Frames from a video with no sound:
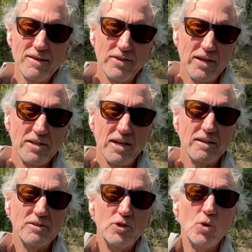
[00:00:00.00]
that
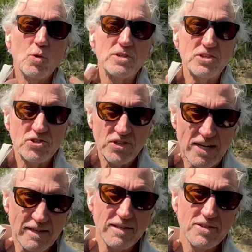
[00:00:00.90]
yet your
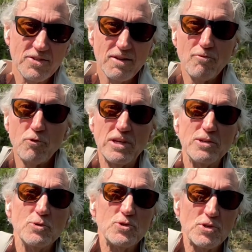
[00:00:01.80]
descendants
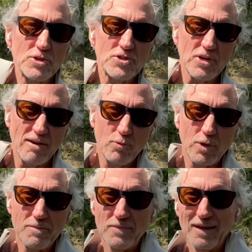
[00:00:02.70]
reuse your software.